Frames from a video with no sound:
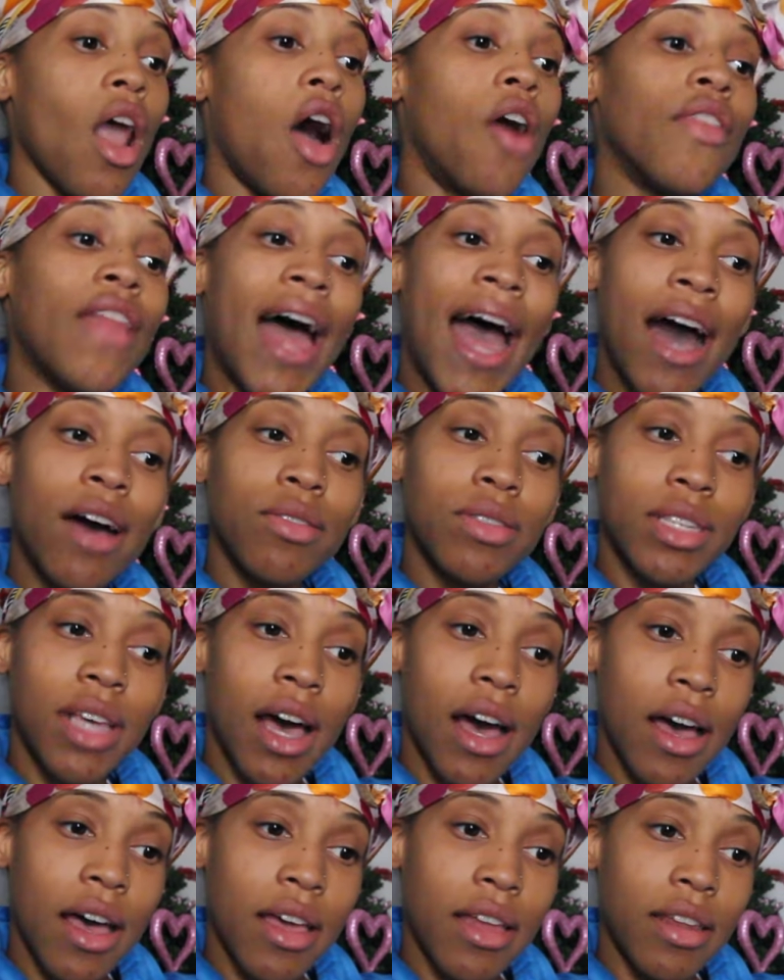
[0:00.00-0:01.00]
on the
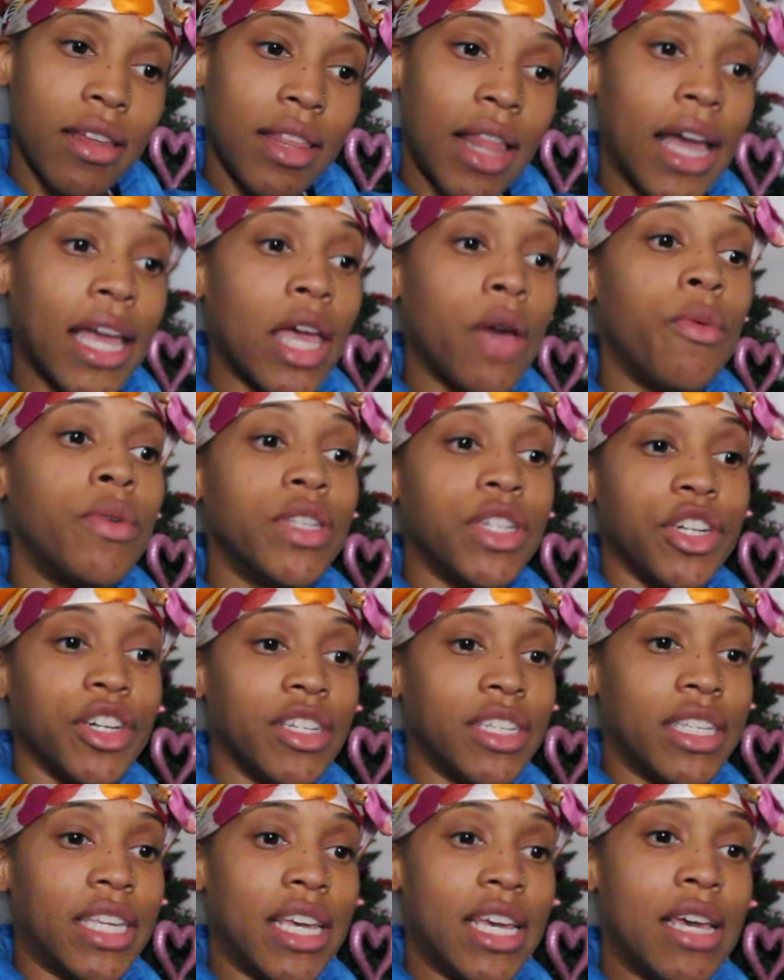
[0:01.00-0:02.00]
outside like it was in
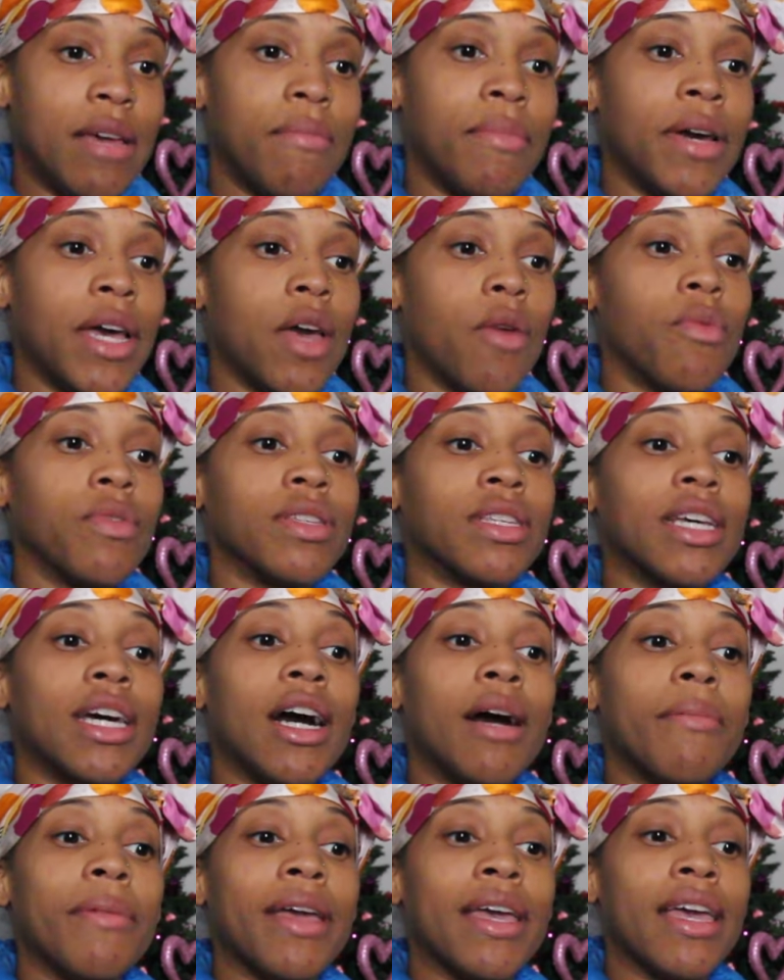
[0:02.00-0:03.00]
her skin but it was
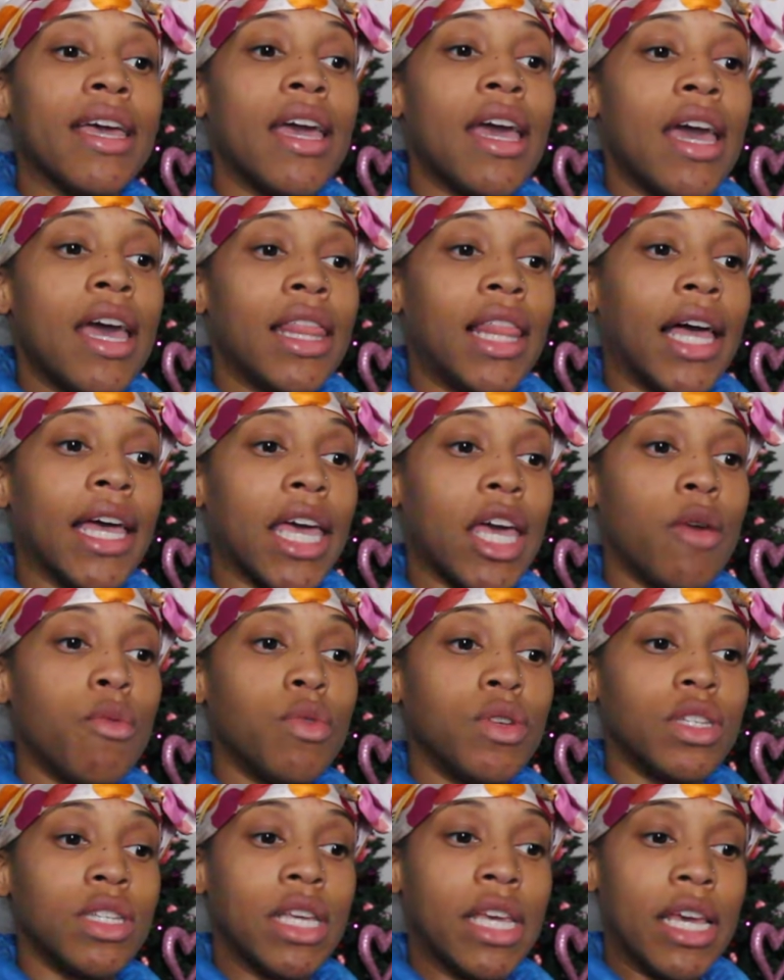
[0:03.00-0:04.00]
coming like it
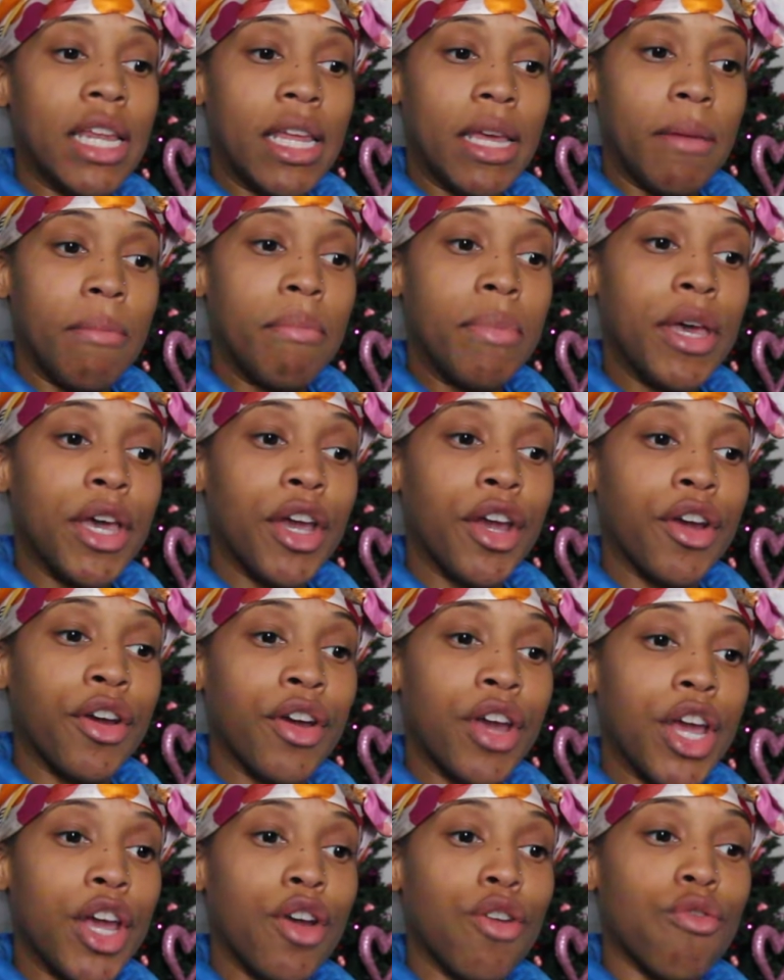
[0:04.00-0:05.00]
was getting
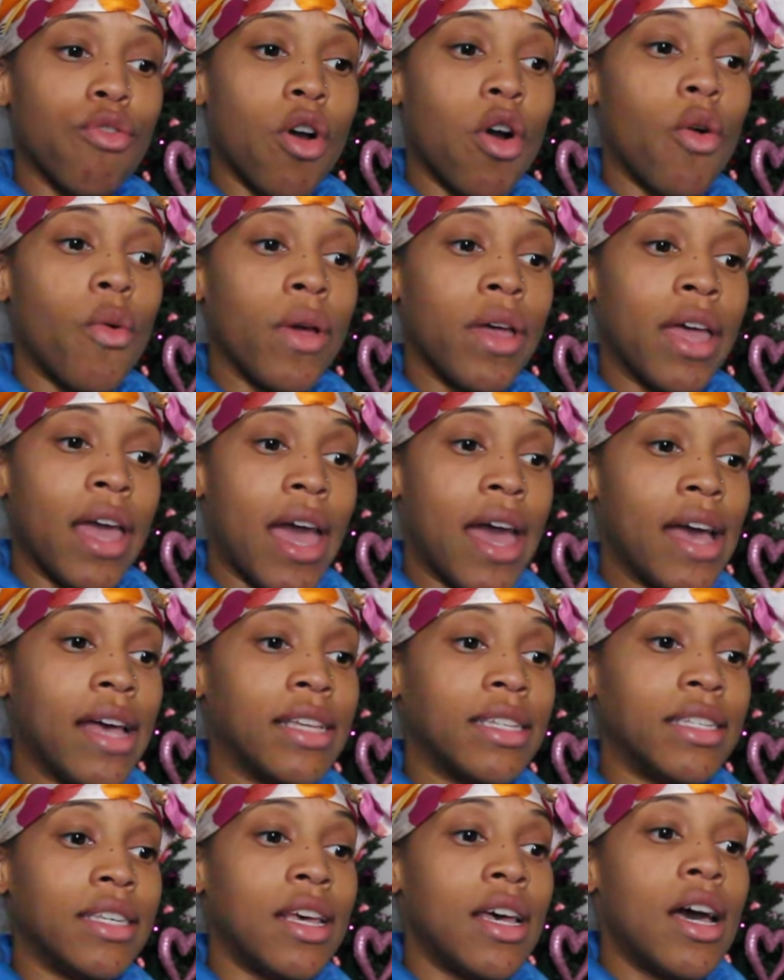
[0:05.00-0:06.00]
bigger and growing
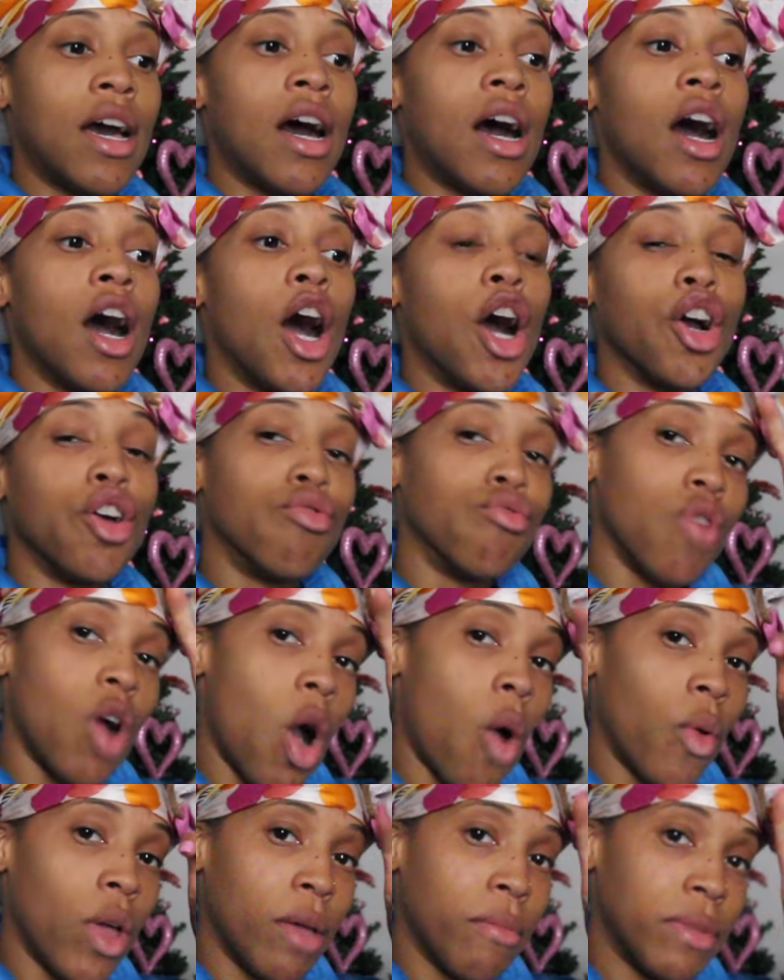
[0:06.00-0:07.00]
as a
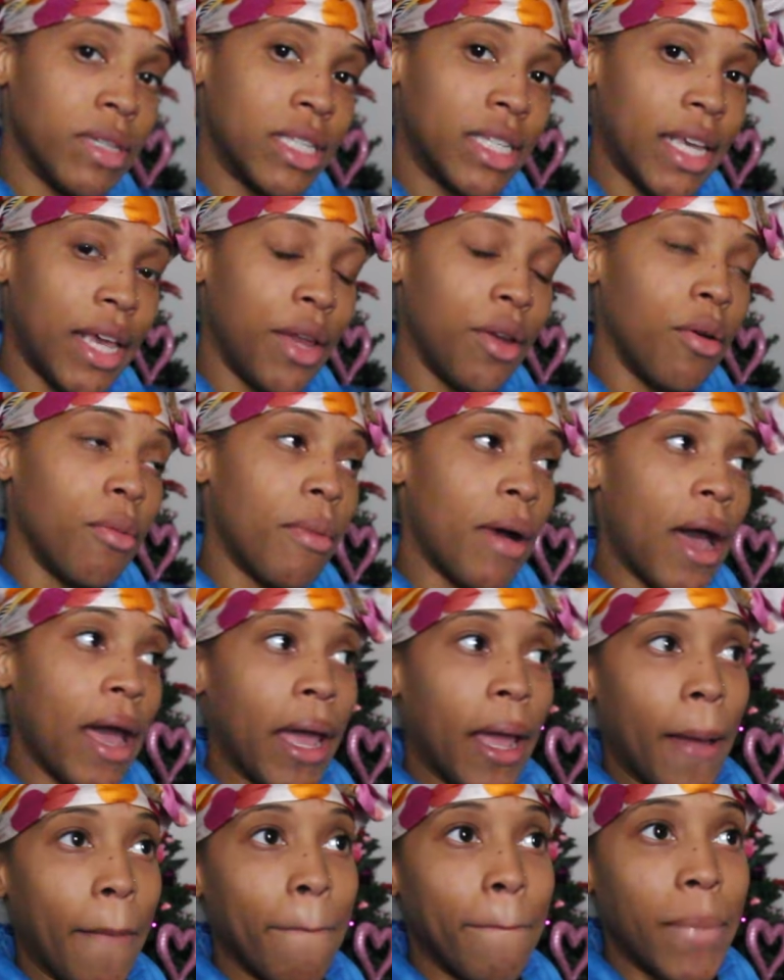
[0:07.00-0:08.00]
growing mosquito
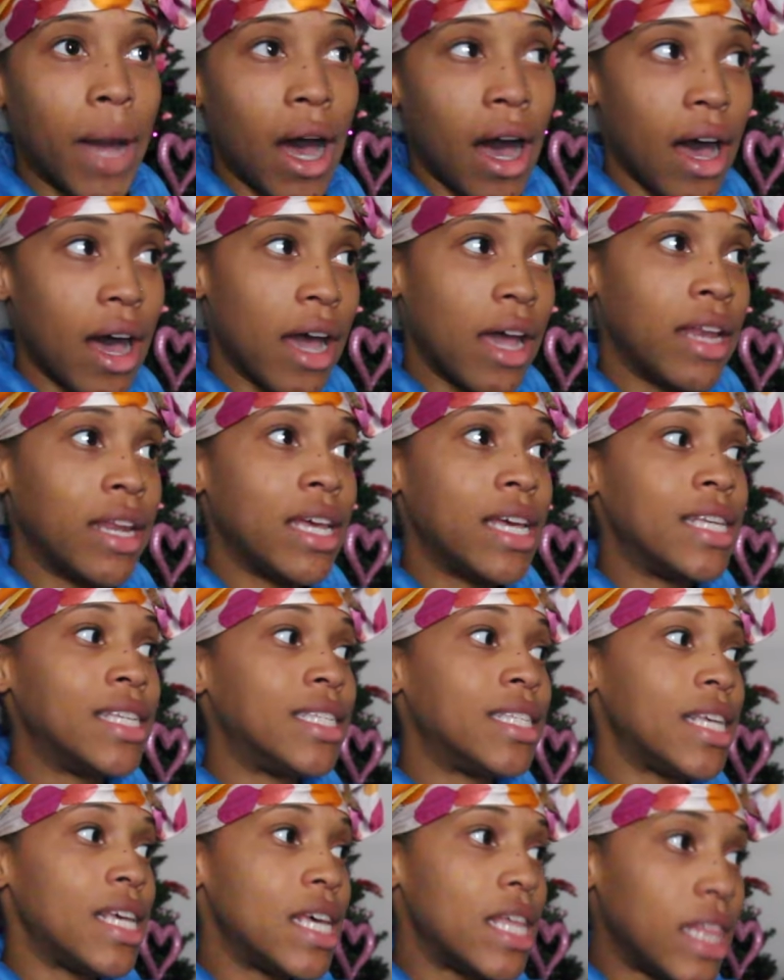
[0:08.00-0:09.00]
bite mine
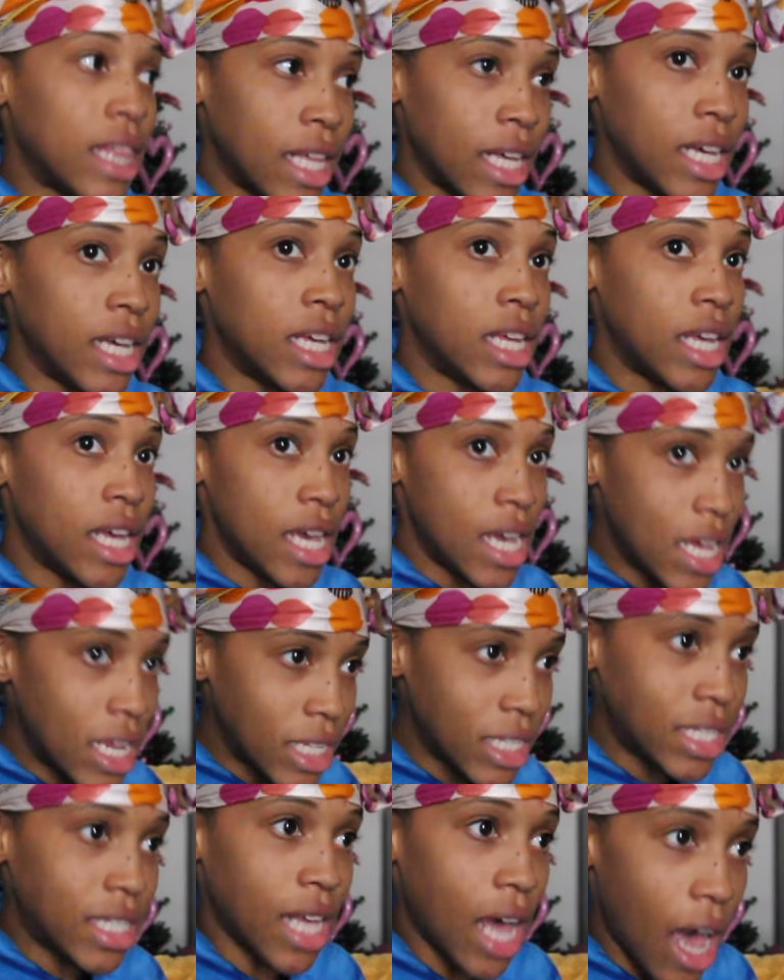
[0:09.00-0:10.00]
is in the
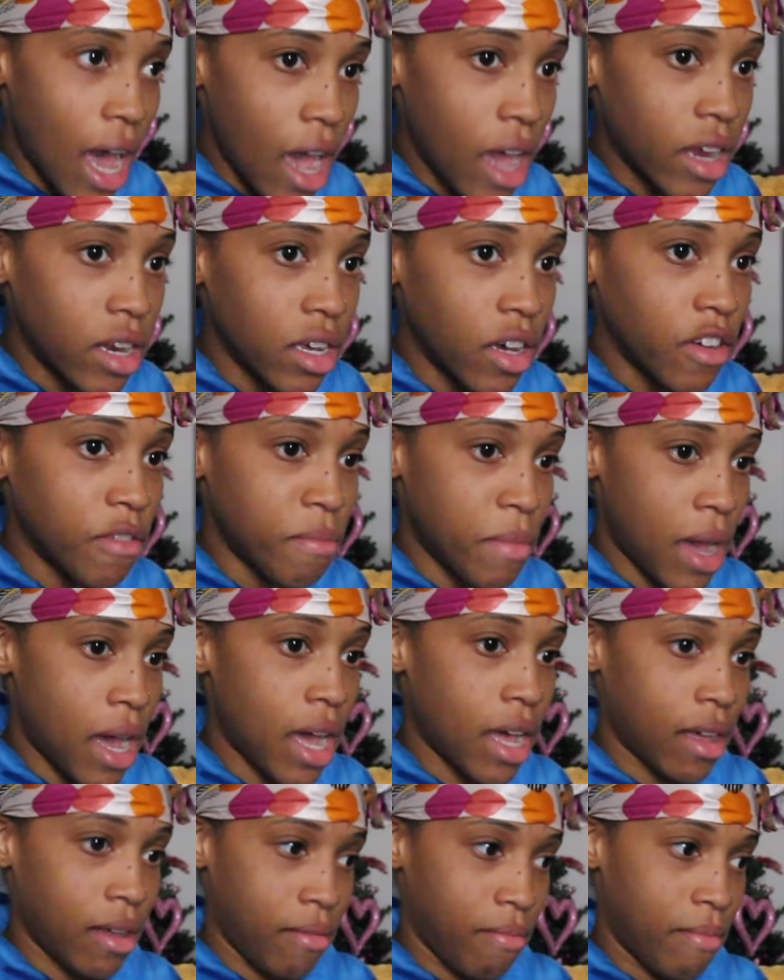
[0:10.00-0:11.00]
inside of
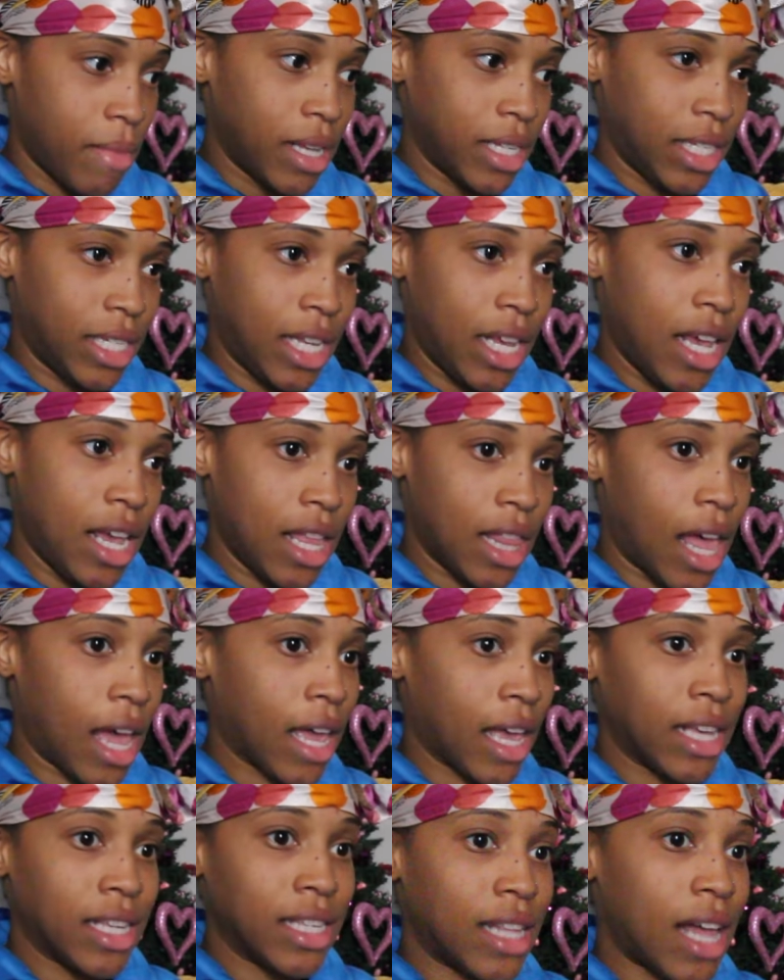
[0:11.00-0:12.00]
my my skin
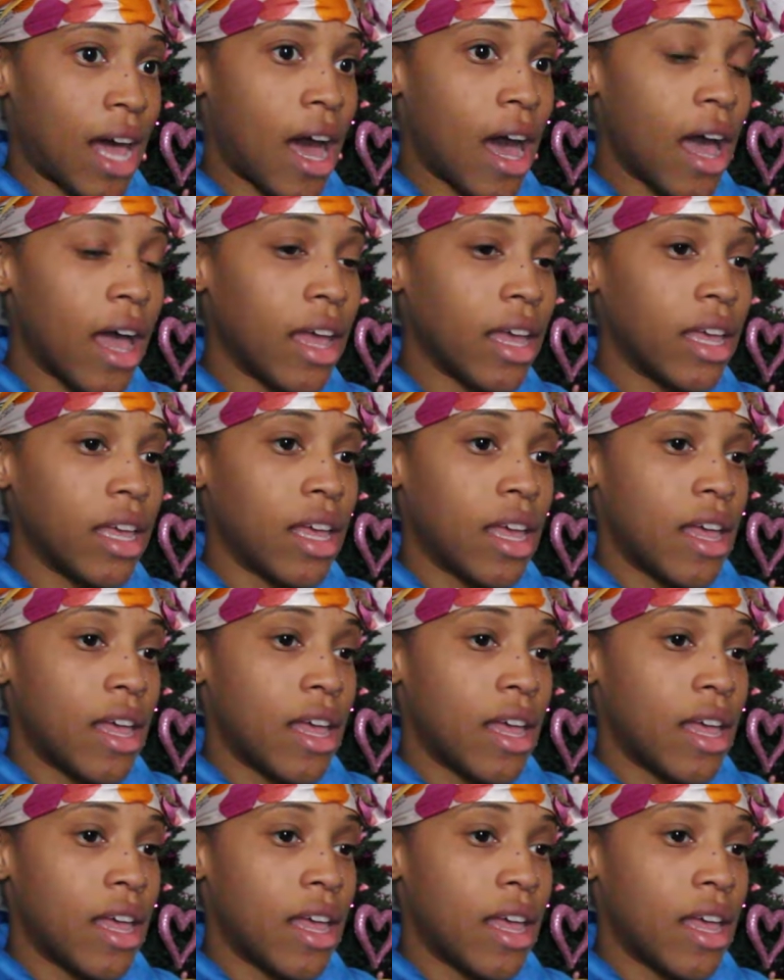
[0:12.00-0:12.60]
like not